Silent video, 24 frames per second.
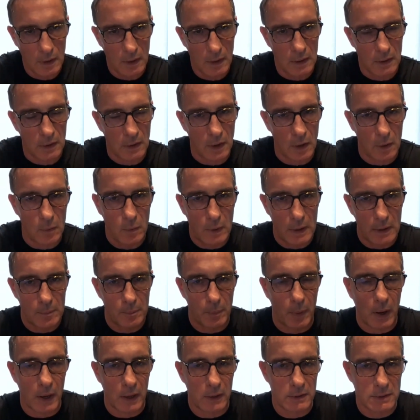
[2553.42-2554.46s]
You know, we,
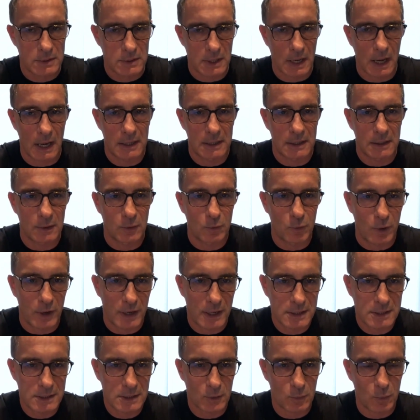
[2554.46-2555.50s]
by understanding the
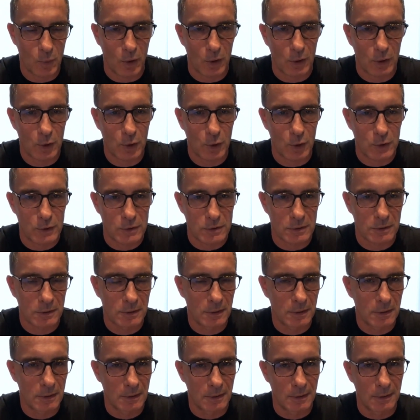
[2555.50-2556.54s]
risk, what could
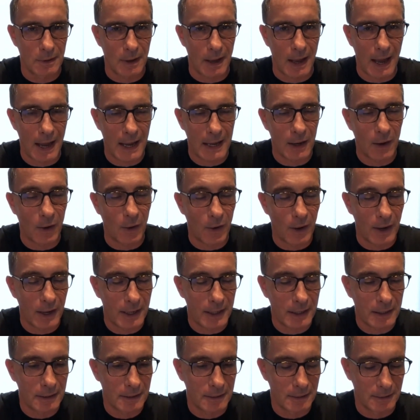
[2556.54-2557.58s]

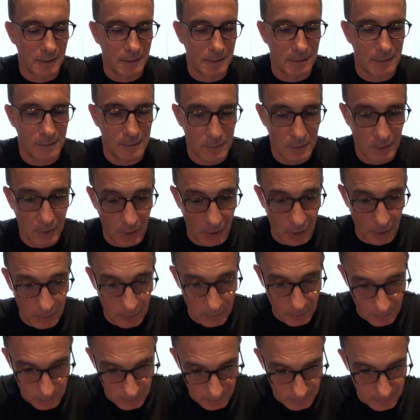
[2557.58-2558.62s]
AI, you know,
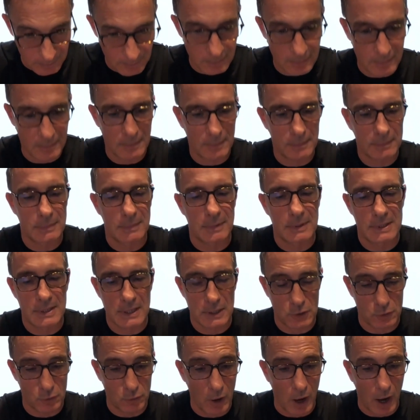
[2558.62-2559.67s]

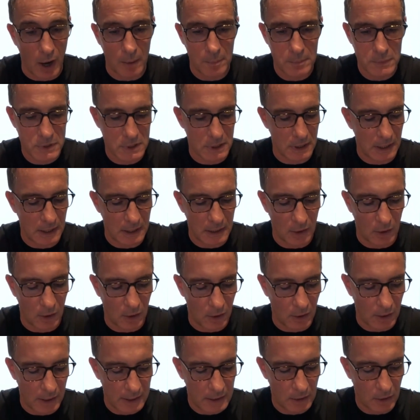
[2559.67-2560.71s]
disrupt in
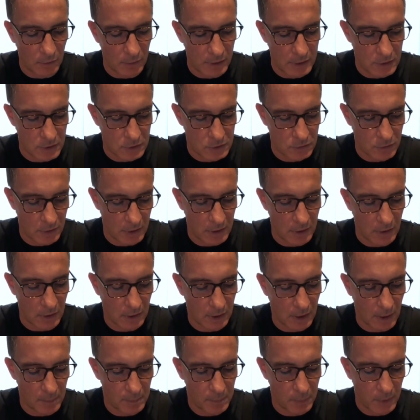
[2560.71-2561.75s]
our in our industry in our
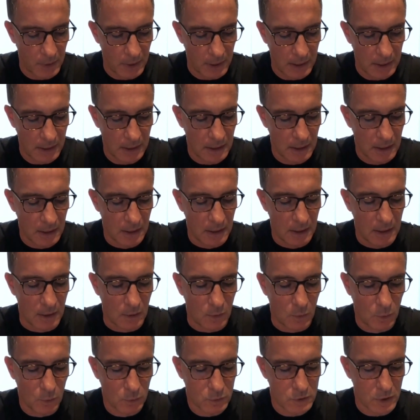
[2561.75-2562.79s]
company,
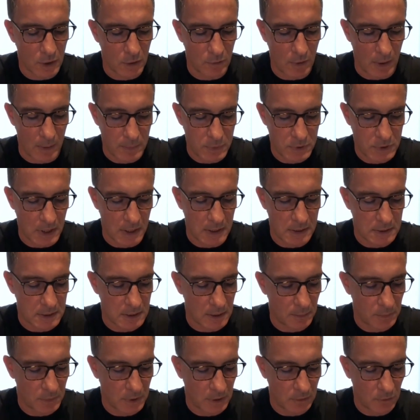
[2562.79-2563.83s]
also represents
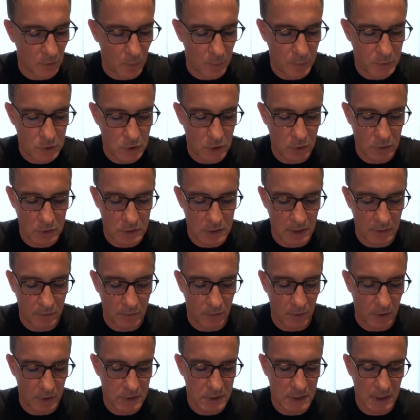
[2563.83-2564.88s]
something an opportunity for
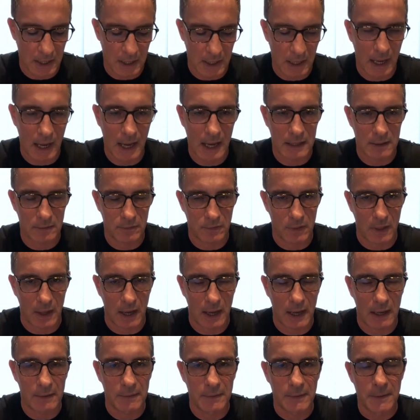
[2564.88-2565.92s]
us to get ahead of that.